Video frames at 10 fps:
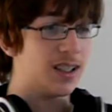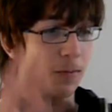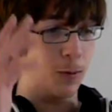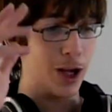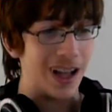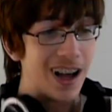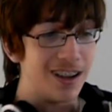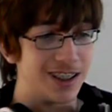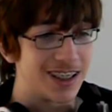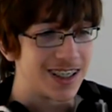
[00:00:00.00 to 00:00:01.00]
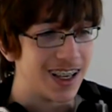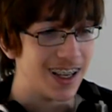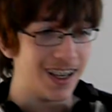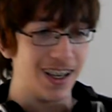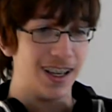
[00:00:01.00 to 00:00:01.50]
somewhere else.
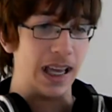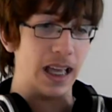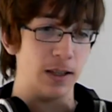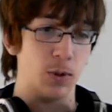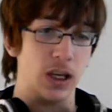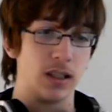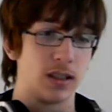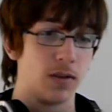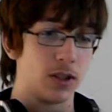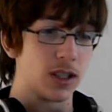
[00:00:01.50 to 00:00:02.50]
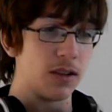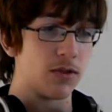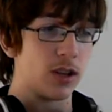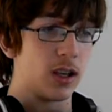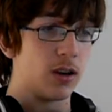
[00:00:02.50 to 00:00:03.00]
Anyways,
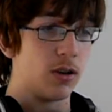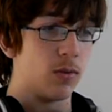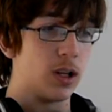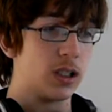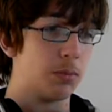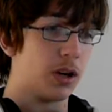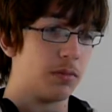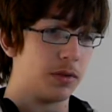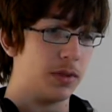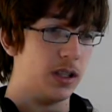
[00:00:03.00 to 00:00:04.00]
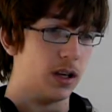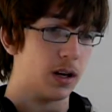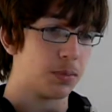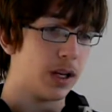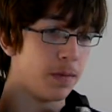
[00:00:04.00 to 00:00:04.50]
slavery was the problem in
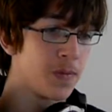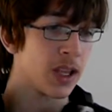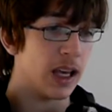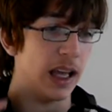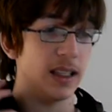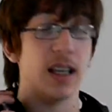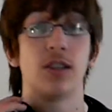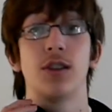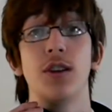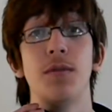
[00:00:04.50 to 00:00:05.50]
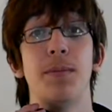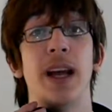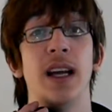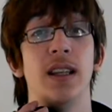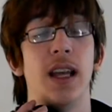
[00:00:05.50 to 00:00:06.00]
Europe. And a certain
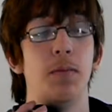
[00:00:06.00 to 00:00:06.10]
man